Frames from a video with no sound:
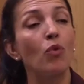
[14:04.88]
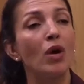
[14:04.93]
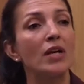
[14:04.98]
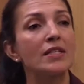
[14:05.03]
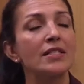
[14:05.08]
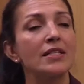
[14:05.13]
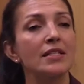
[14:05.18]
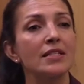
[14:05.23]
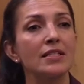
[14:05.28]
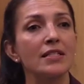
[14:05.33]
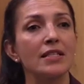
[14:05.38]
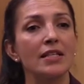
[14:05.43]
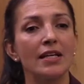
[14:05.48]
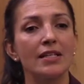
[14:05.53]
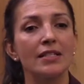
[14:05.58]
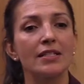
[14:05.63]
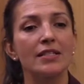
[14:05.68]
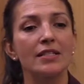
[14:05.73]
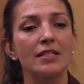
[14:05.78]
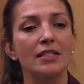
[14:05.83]
it wasn't
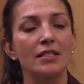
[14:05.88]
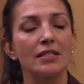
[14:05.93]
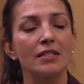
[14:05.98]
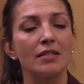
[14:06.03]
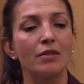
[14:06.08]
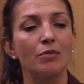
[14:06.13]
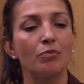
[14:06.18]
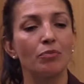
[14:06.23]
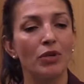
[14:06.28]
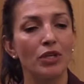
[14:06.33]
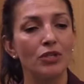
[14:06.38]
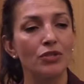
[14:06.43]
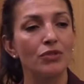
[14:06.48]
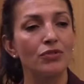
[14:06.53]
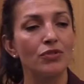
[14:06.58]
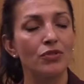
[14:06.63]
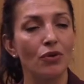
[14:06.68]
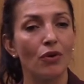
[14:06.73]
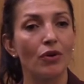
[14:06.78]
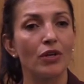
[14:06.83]
until the
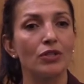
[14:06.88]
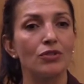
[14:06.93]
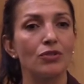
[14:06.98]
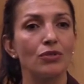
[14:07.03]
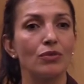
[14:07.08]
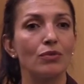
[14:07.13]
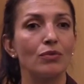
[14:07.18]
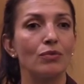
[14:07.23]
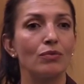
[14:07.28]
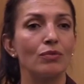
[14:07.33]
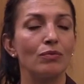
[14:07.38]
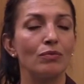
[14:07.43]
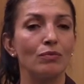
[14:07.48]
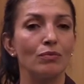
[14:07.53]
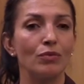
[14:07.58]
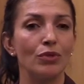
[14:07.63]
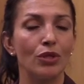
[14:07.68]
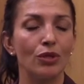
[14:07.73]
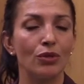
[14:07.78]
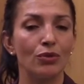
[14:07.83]
pressure started to,
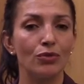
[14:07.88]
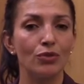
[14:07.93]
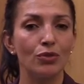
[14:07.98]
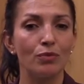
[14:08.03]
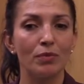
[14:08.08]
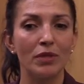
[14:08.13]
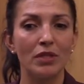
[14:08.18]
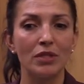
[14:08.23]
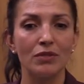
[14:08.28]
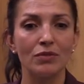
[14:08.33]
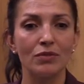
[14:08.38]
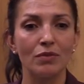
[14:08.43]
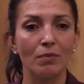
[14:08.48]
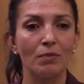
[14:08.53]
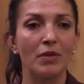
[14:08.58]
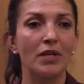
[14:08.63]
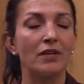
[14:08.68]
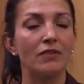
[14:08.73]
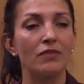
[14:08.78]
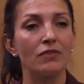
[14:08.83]
you know, to be
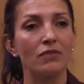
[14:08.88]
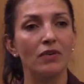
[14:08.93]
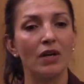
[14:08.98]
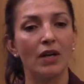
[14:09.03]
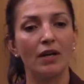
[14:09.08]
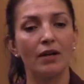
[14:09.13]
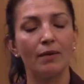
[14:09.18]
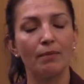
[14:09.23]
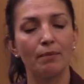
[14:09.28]
somebody's,